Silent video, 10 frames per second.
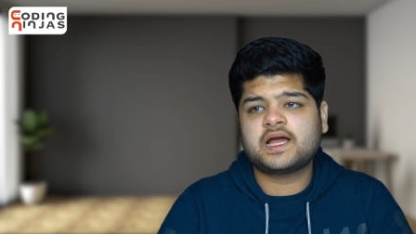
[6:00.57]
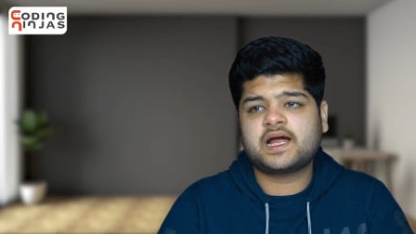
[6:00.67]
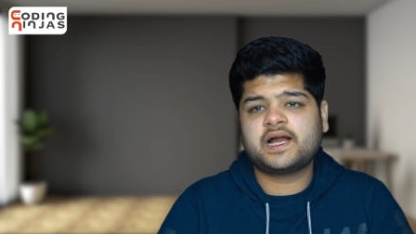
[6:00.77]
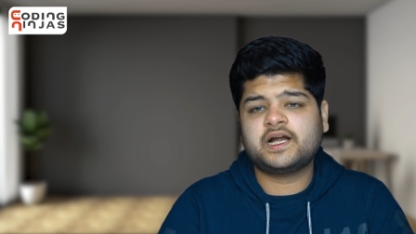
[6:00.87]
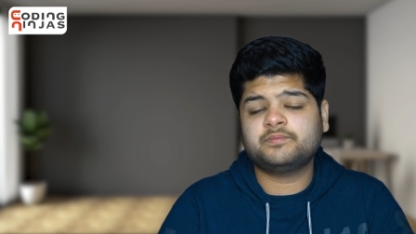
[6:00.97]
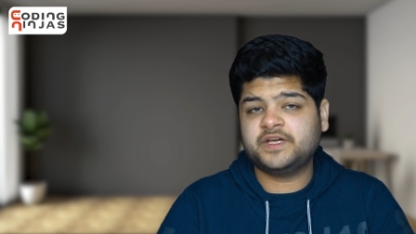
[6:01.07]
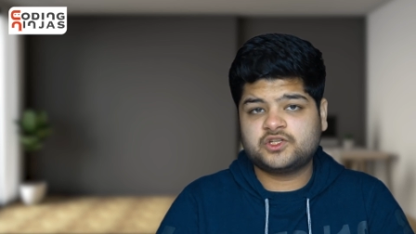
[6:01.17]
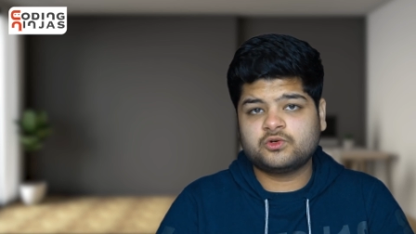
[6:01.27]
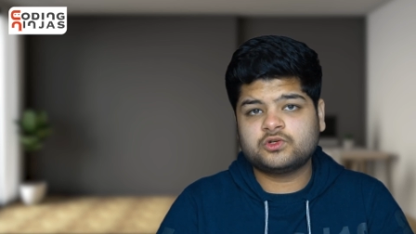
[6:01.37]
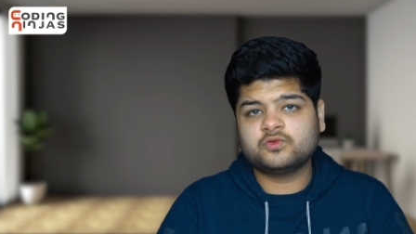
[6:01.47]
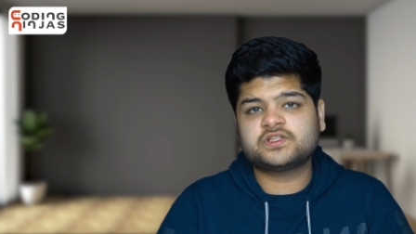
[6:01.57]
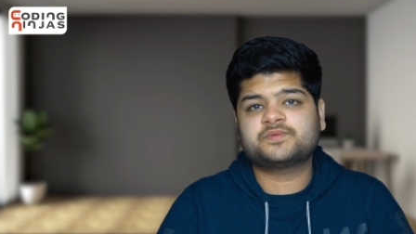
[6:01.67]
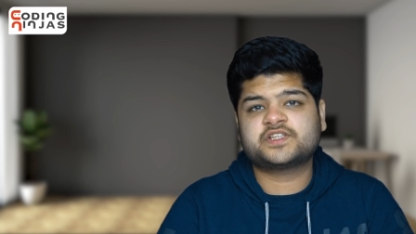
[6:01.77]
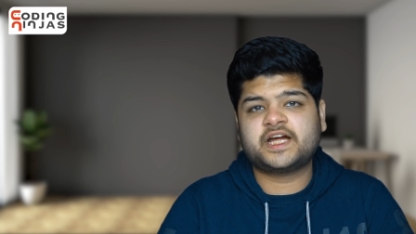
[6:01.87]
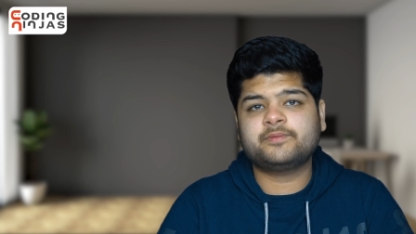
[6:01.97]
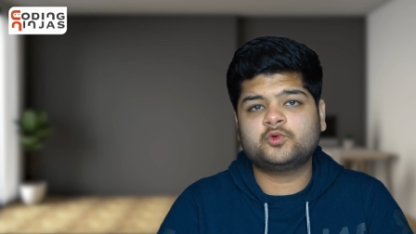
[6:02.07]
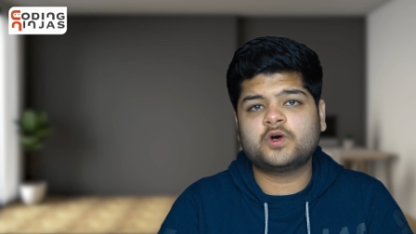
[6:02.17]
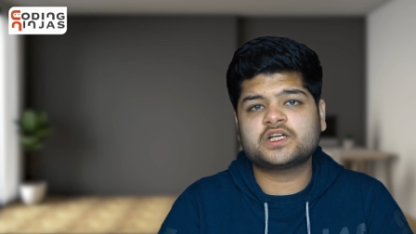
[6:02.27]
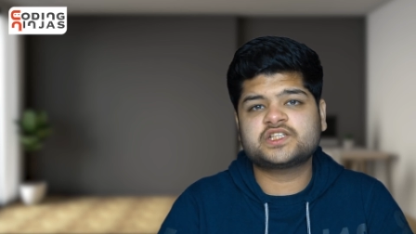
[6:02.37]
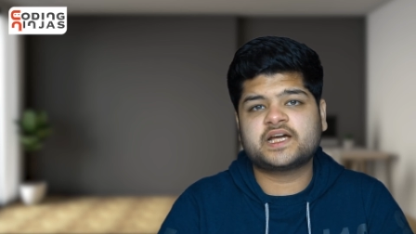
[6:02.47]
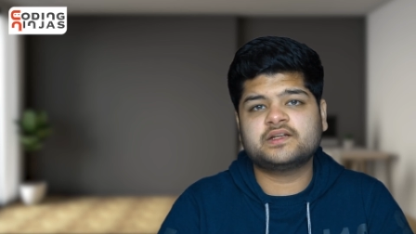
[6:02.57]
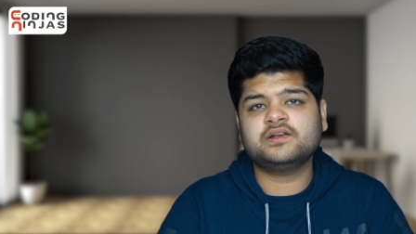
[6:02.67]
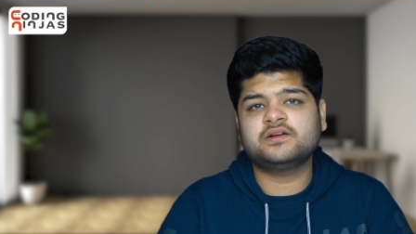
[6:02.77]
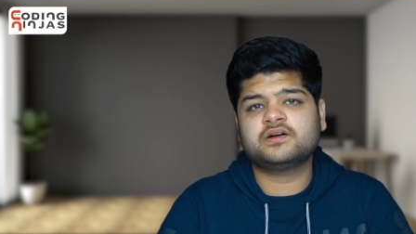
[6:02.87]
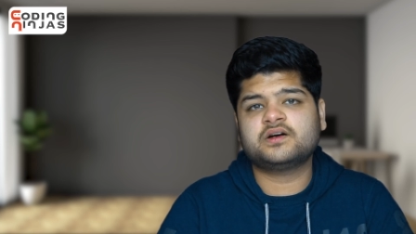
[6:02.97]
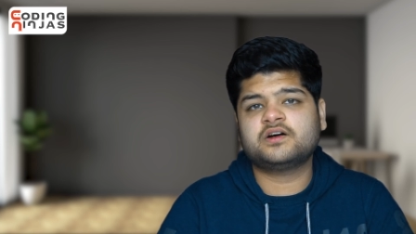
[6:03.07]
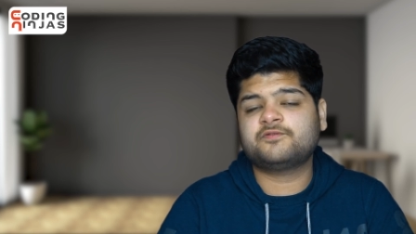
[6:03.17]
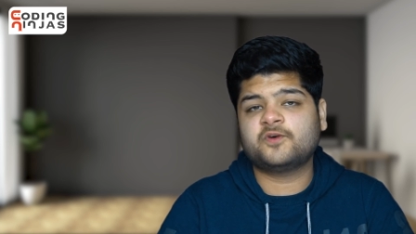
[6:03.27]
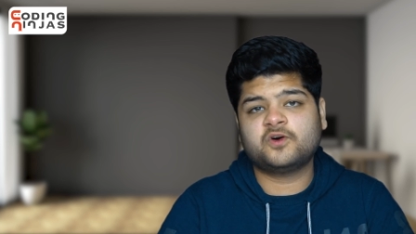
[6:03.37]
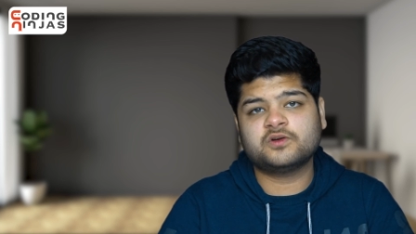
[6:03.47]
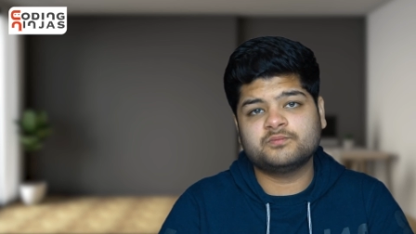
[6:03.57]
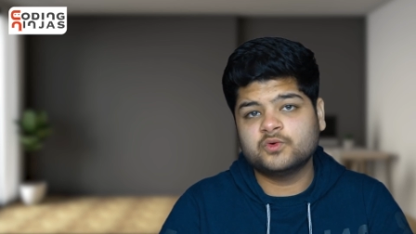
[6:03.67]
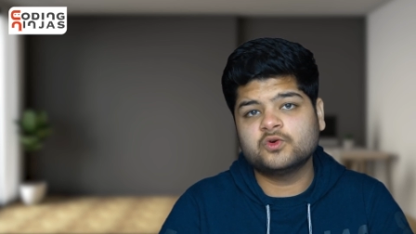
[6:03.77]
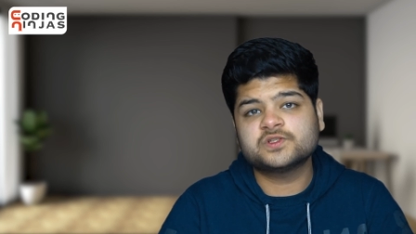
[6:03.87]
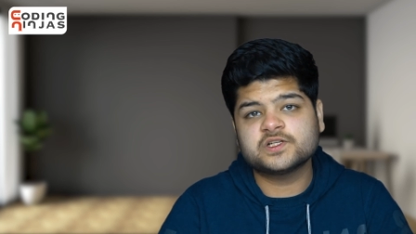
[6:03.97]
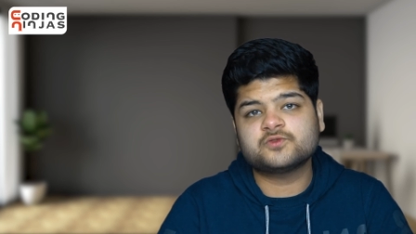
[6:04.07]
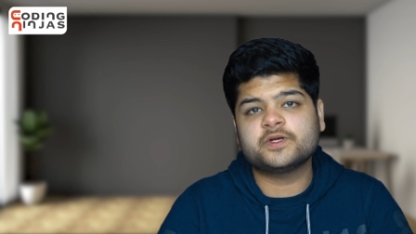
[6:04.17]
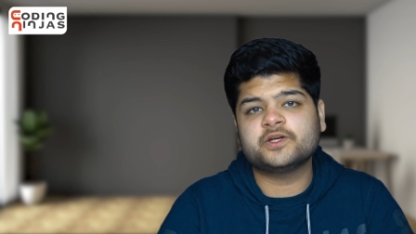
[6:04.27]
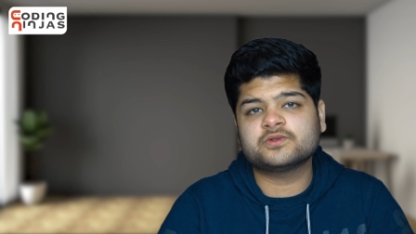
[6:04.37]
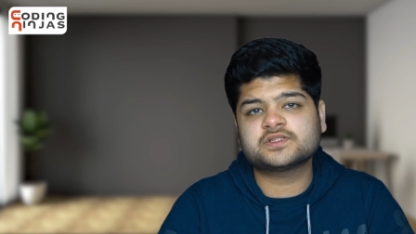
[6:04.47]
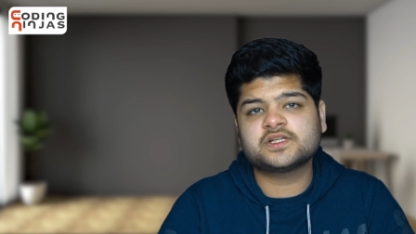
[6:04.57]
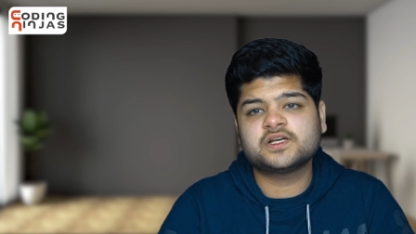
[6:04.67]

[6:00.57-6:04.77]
And be sure to subscribe to our channel for more such videos.